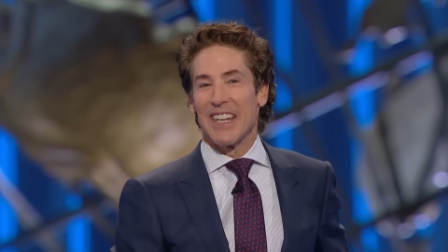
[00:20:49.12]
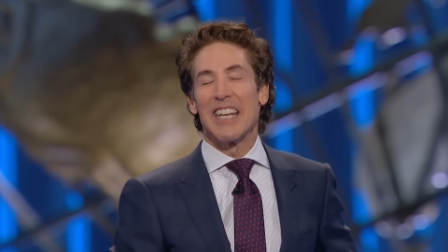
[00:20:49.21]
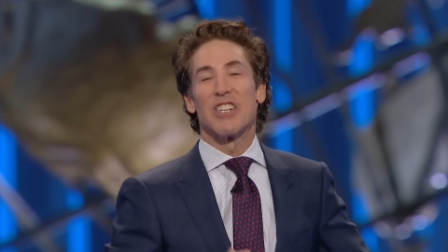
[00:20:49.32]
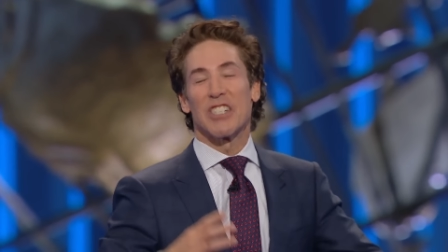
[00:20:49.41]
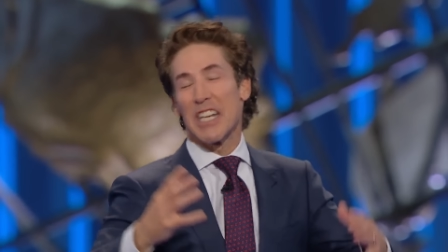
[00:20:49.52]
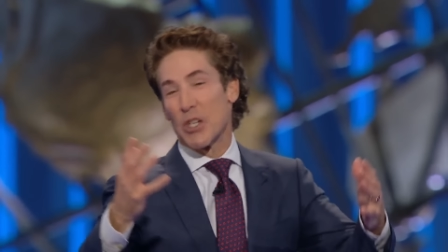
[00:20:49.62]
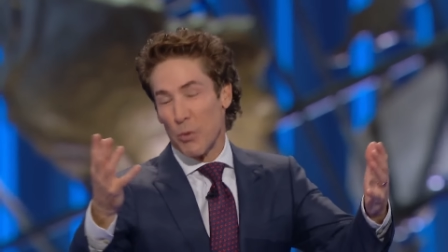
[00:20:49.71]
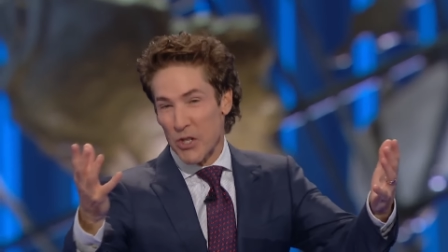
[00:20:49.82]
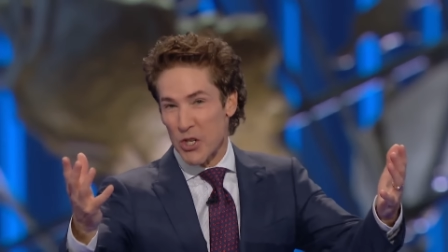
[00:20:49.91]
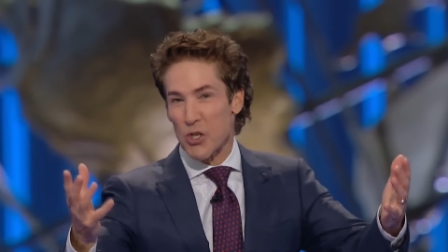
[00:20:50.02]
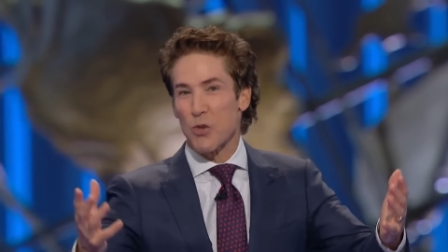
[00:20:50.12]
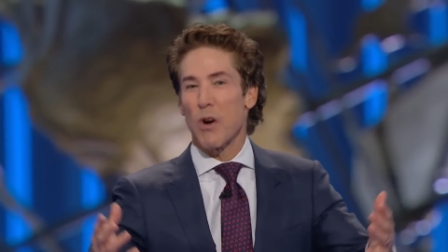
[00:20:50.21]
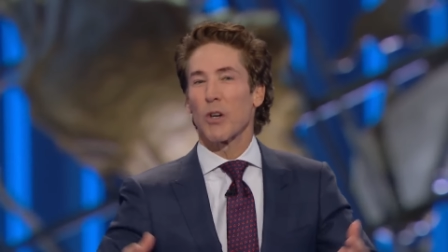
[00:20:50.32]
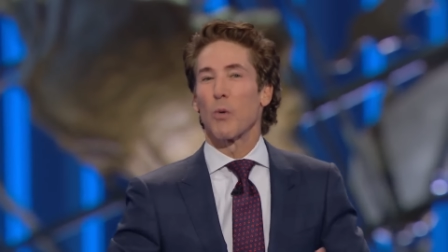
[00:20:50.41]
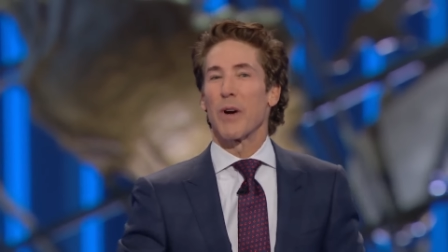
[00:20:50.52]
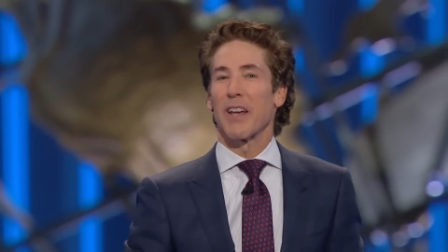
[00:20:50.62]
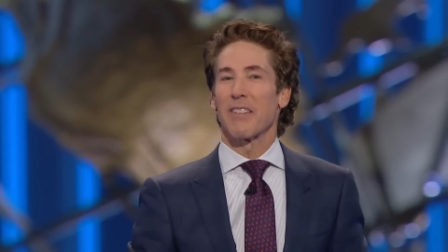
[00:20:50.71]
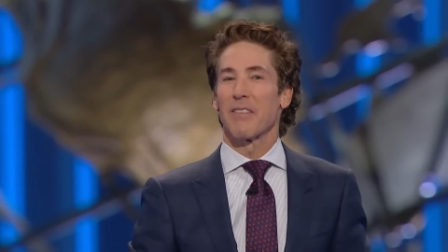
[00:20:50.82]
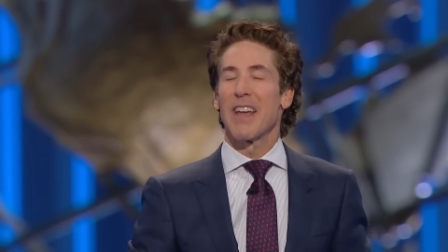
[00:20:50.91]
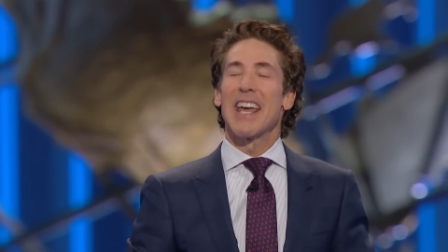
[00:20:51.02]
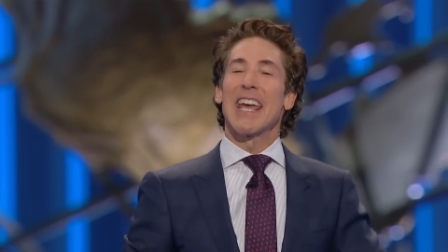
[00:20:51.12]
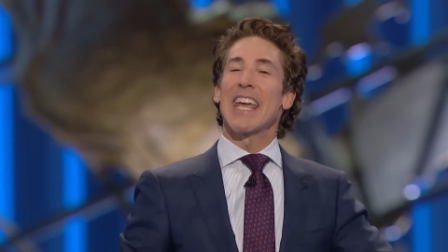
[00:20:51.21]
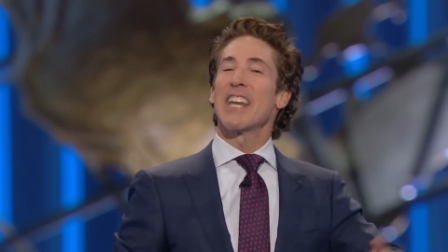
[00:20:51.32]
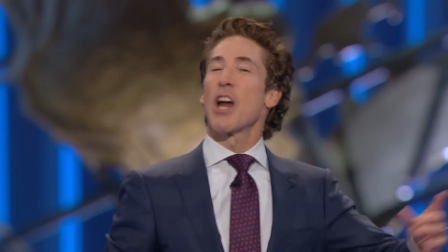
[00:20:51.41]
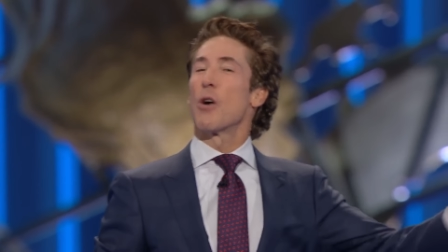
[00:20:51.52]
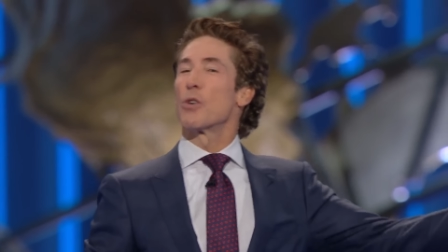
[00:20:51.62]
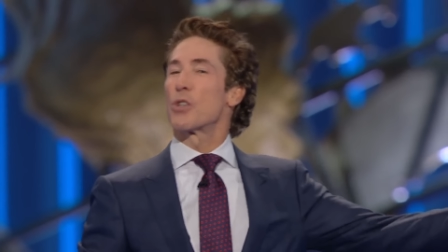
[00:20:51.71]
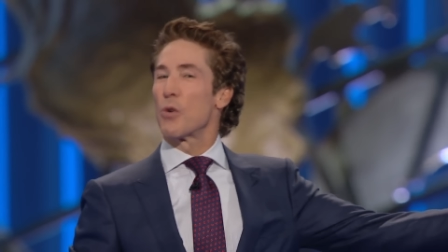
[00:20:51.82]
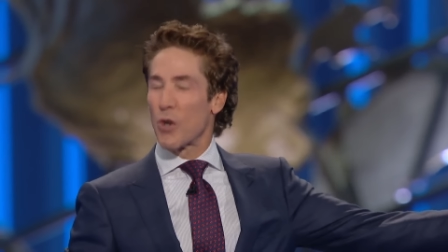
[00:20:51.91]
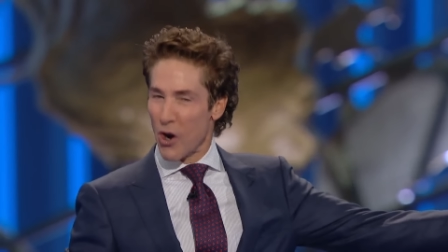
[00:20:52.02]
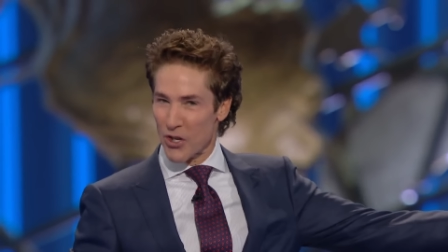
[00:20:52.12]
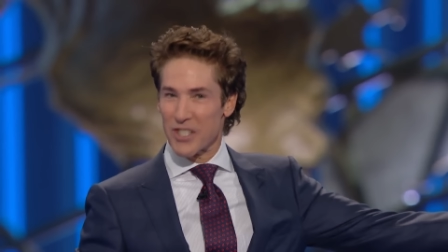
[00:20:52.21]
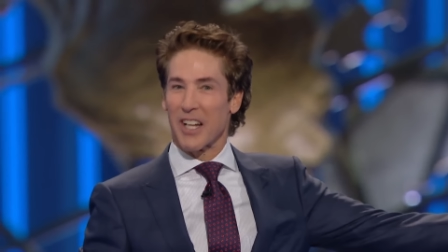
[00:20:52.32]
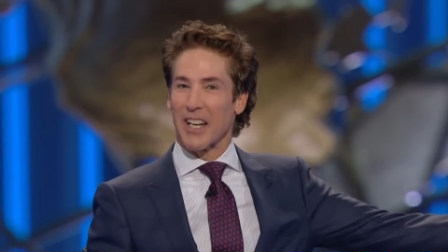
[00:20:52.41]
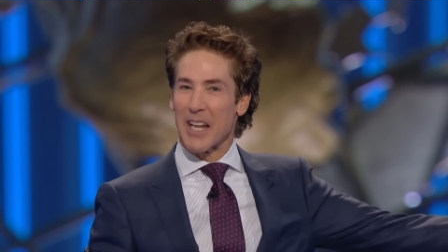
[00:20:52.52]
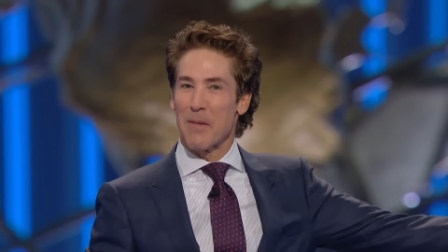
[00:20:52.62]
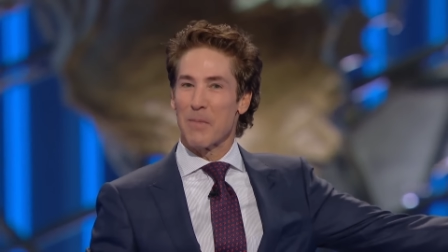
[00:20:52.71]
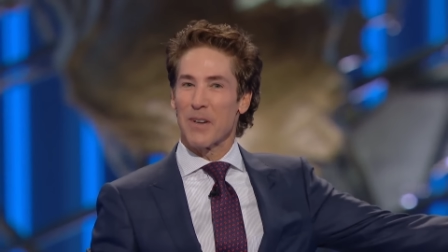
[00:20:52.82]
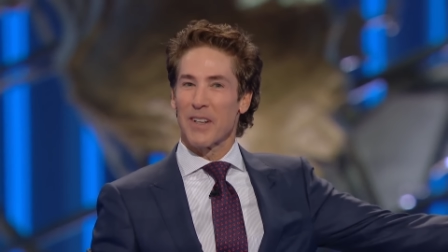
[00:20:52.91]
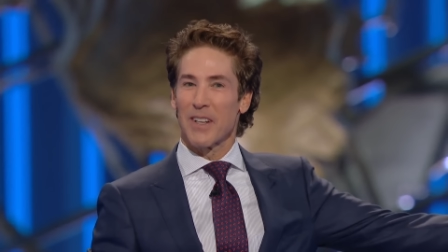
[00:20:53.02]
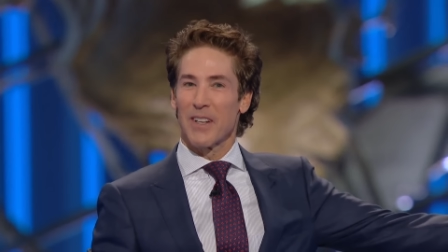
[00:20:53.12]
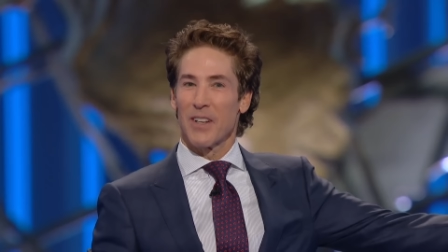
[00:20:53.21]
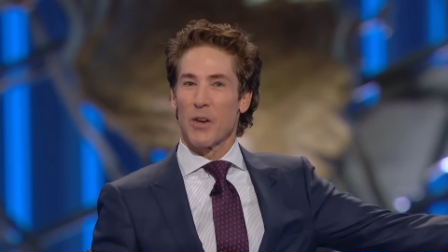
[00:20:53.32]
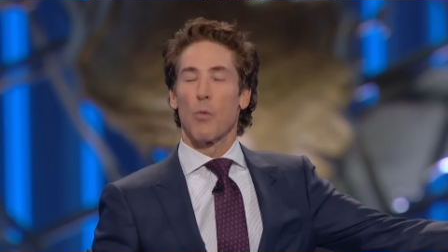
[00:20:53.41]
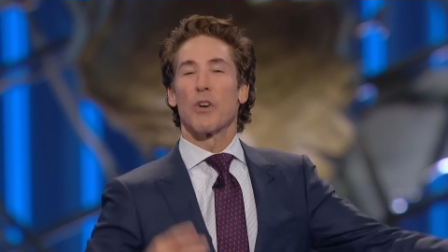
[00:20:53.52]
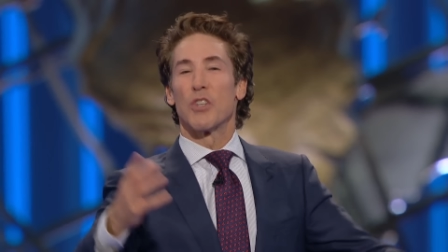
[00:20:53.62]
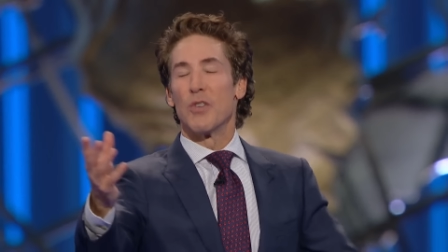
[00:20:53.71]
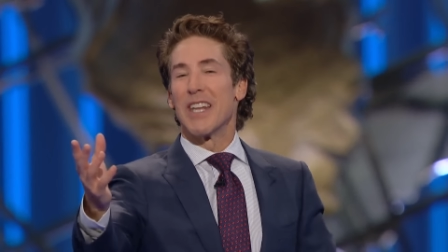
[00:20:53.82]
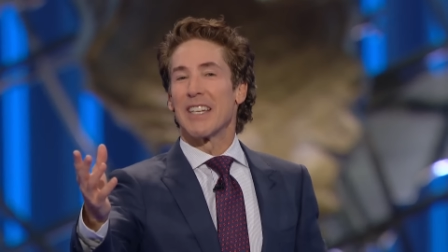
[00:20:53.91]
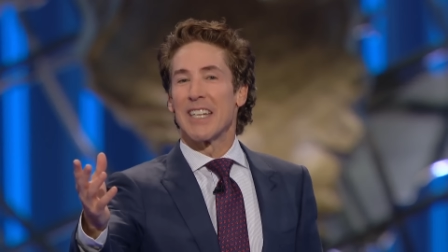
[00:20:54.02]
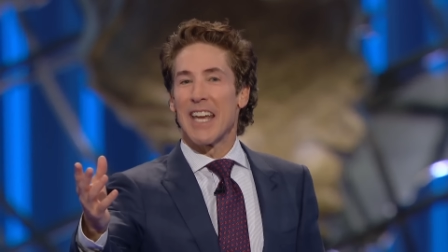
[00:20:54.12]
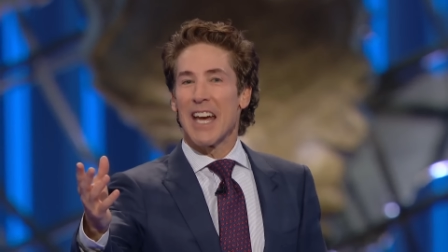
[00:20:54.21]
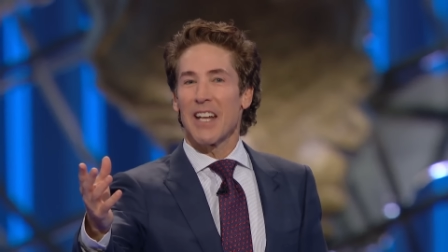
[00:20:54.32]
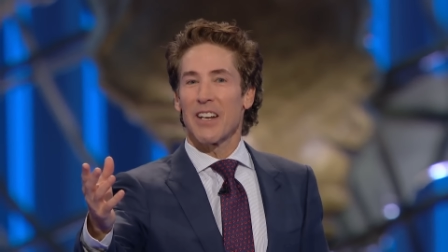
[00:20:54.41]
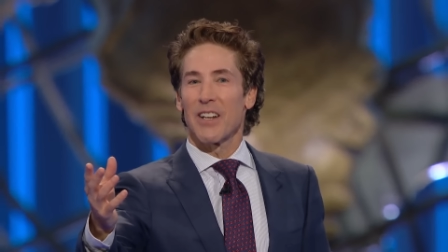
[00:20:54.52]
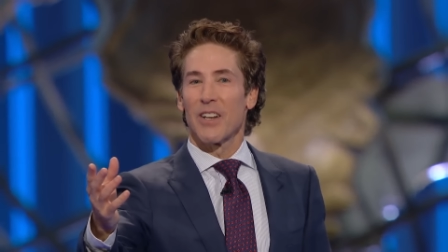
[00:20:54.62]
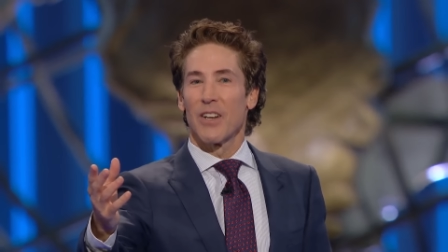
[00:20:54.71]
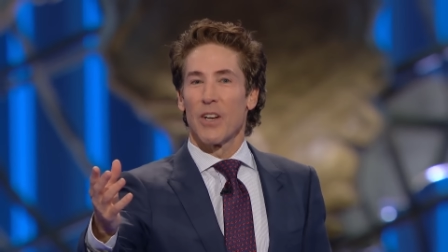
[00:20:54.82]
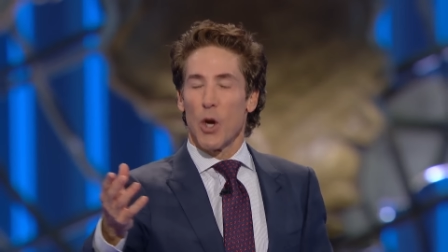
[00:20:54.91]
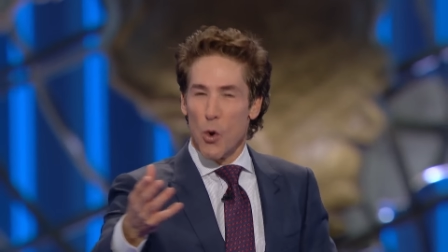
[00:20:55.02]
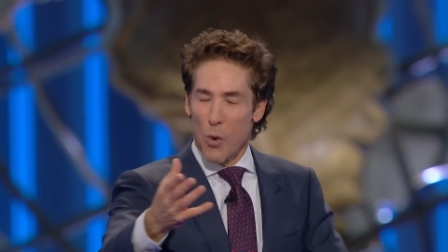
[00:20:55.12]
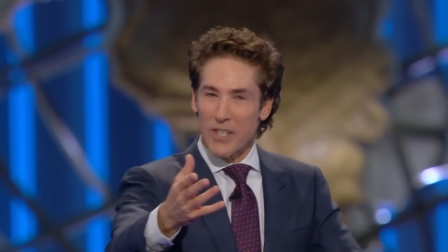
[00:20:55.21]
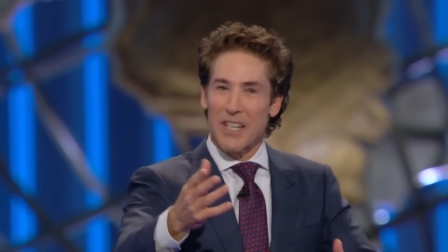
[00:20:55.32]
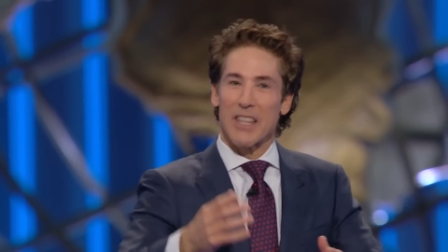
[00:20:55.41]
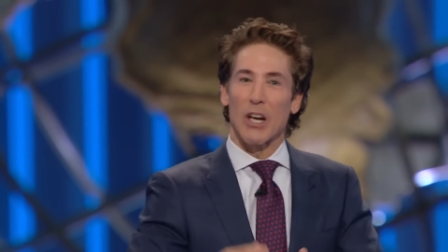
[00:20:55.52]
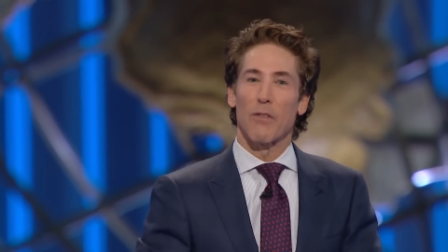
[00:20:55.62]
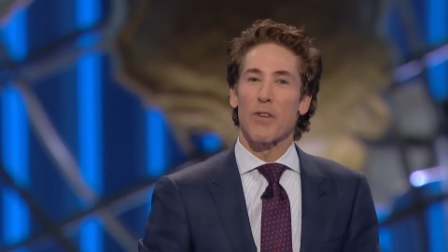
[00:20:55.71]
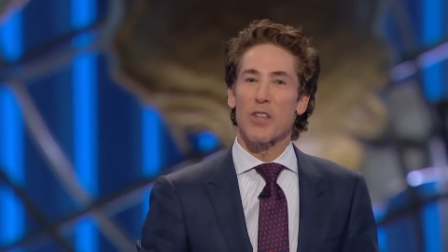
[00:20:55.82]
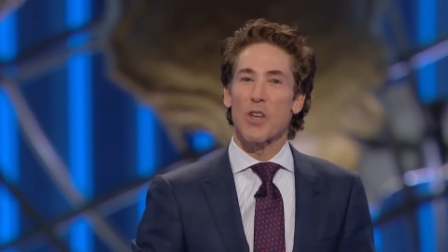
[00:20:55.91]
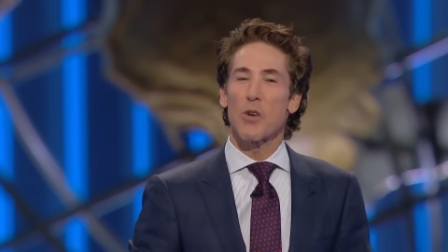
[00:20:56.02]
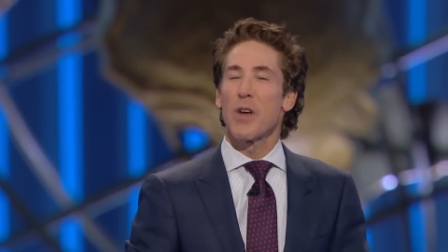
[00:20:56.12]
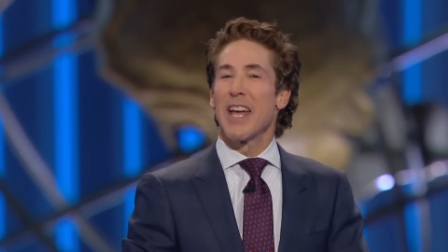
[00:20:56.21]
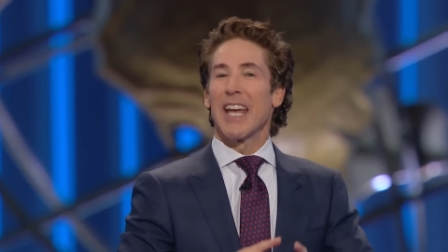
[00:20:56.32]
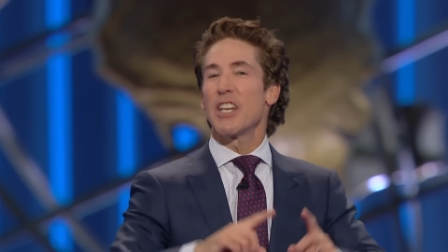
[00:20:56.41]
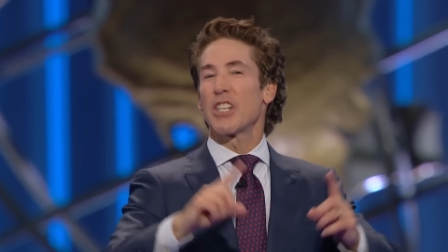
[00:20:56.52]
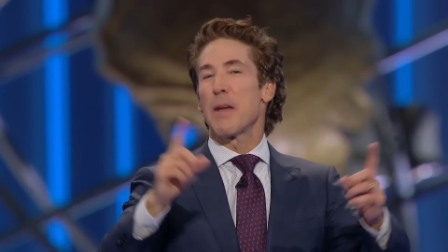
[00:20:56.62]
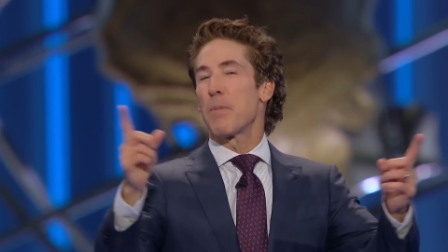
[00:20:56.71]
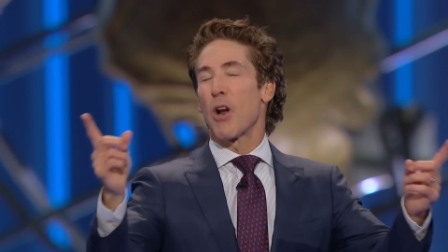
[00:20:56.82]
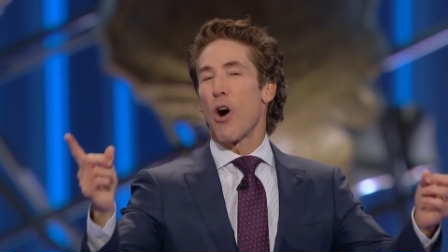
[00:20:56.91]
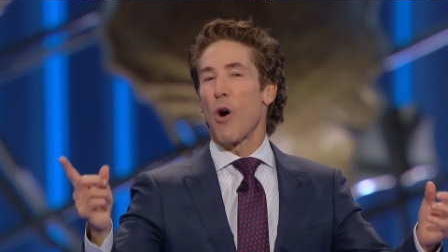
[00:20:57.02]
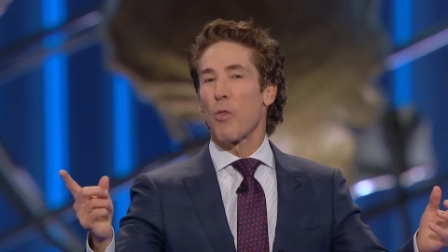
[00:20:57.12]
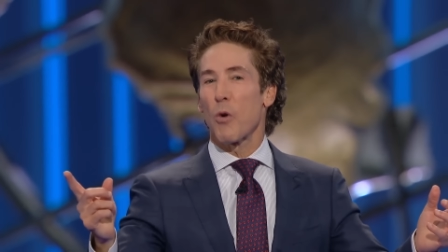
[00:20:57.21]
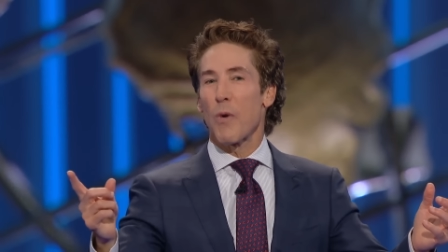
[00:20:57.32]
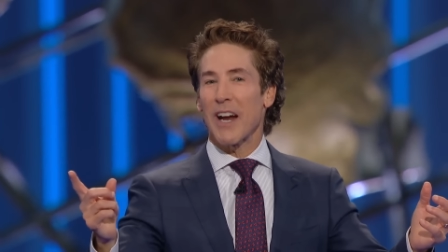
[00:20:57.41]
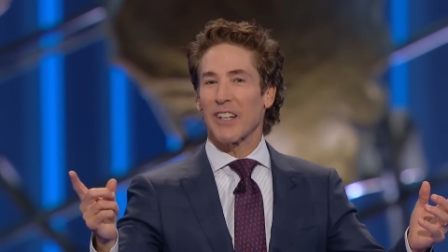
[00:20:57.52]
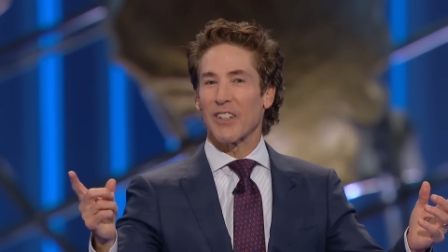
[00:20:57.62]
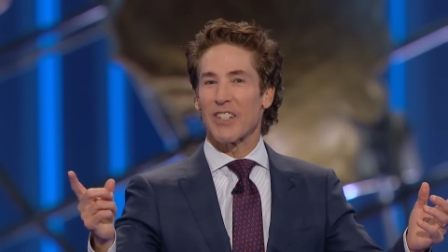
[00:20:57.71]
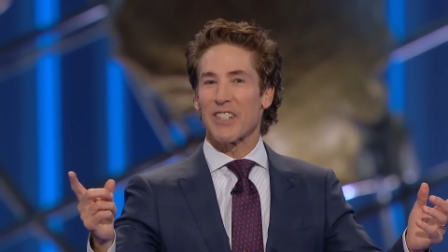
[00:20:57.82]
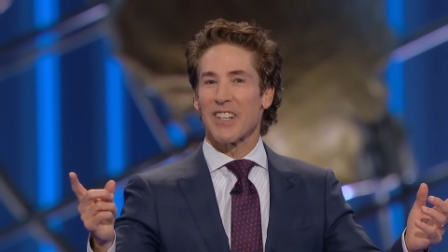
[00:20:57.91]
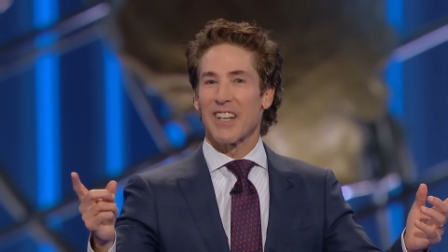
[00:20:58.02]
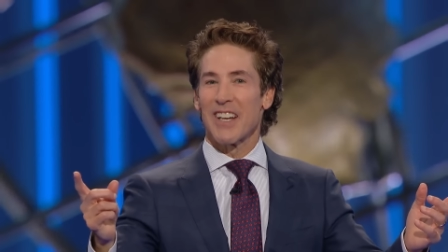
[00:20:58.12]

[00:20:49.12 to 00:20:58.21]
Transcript: He sees what you struggle with. He knows who caused the limp, what you didn't get, who wasn't there for you. He's keeping all the records.